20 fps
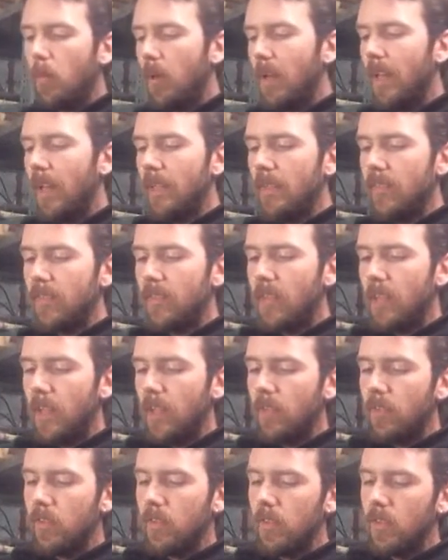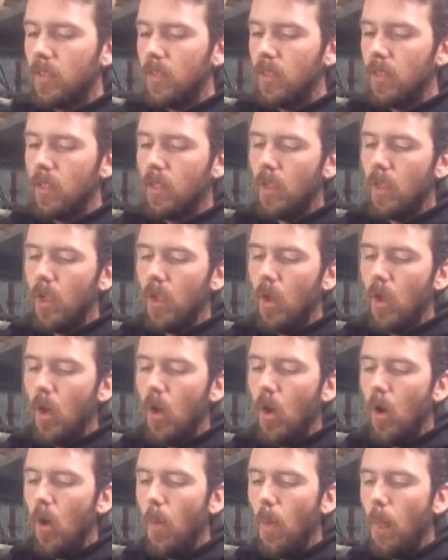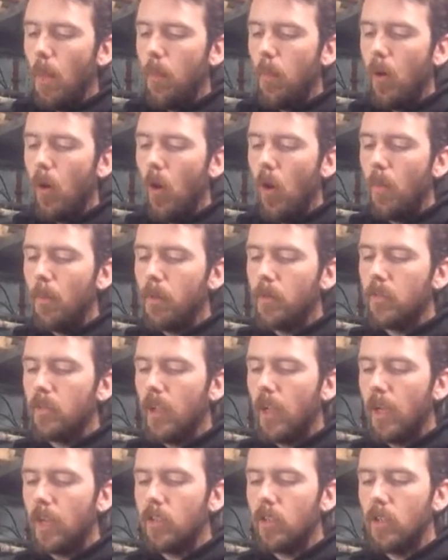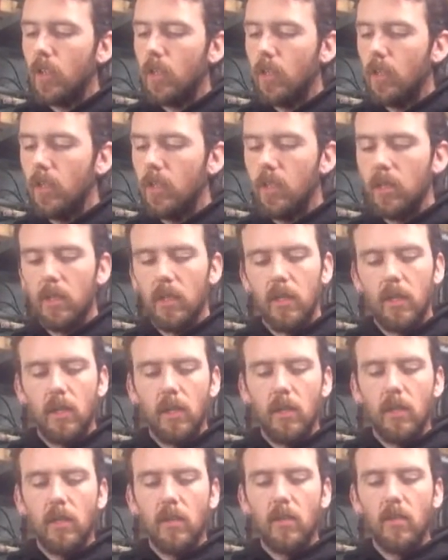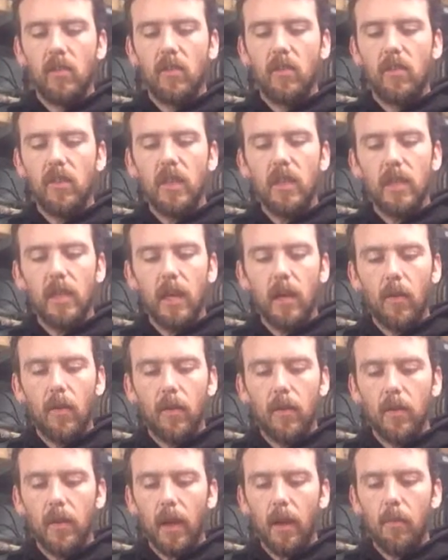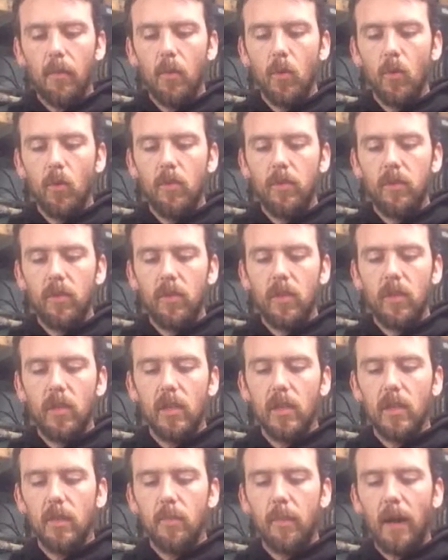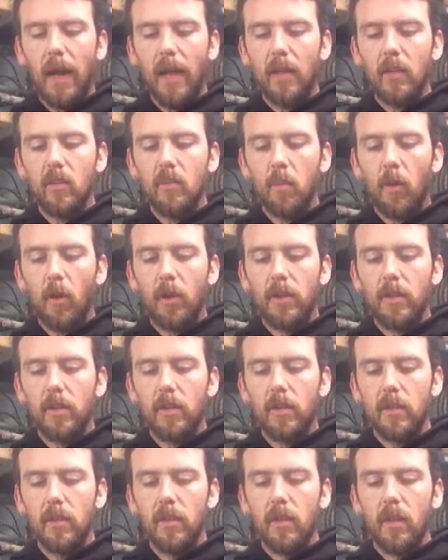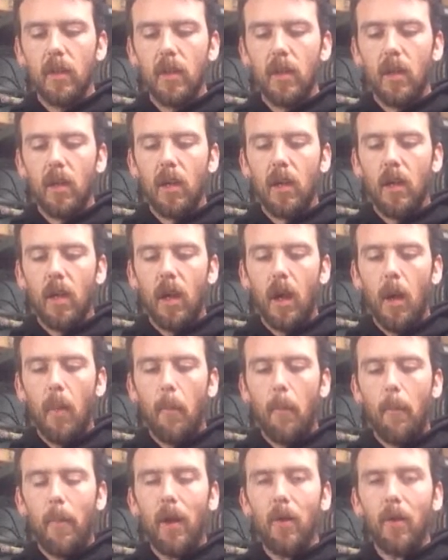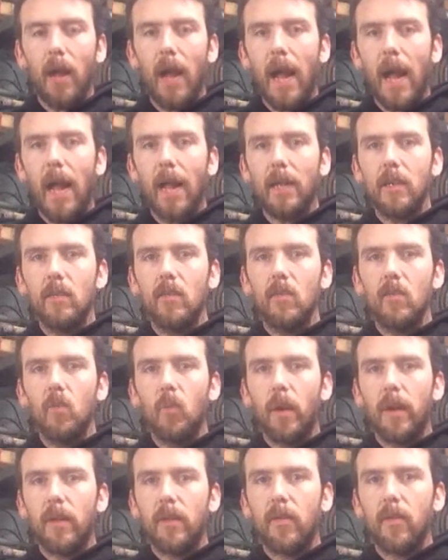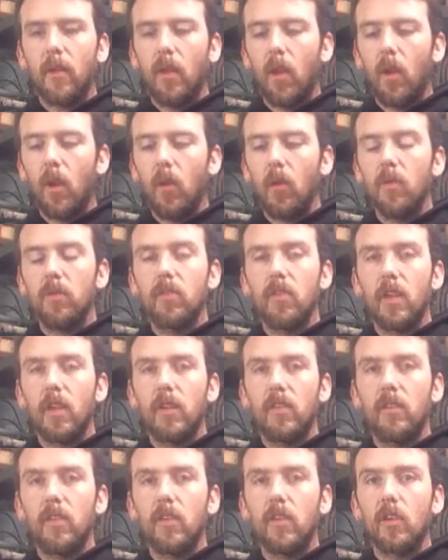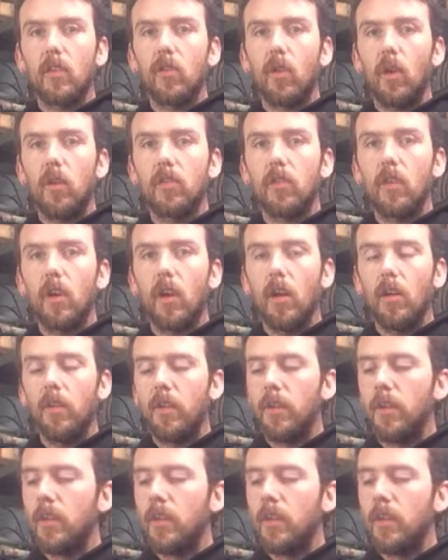place this on the pommel section, you can see now that that moves the balance point about a hand's width closer to the crossguard.